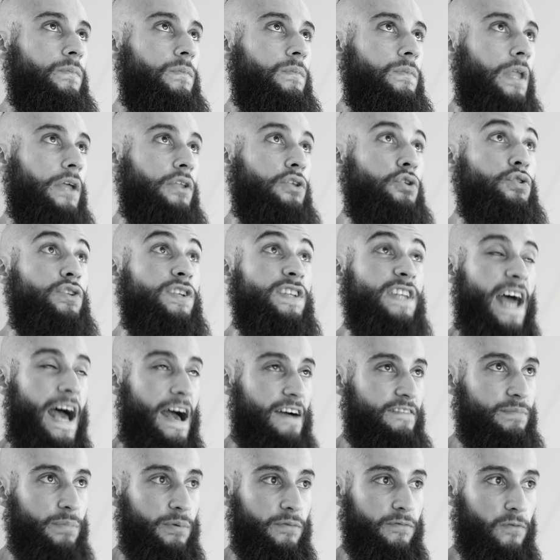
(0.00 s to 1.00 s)
that you didn't
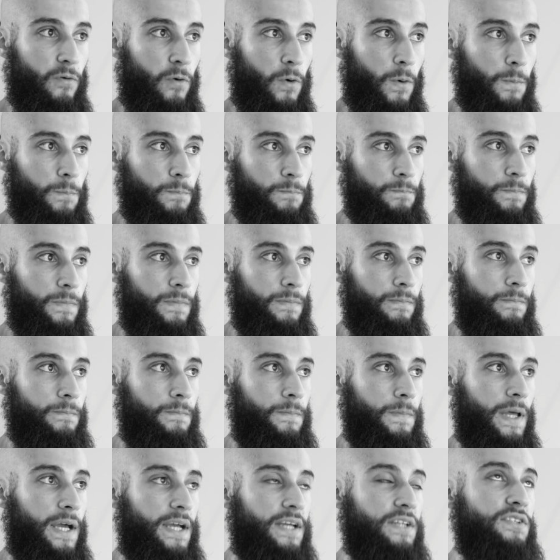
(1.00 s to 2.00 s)
have before
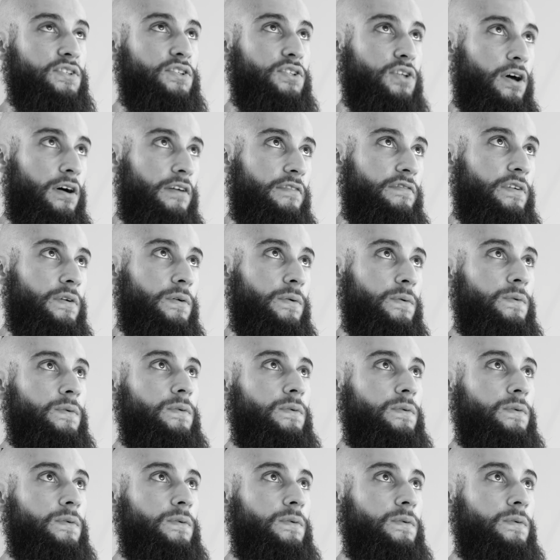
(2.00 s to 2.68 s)
that can serve you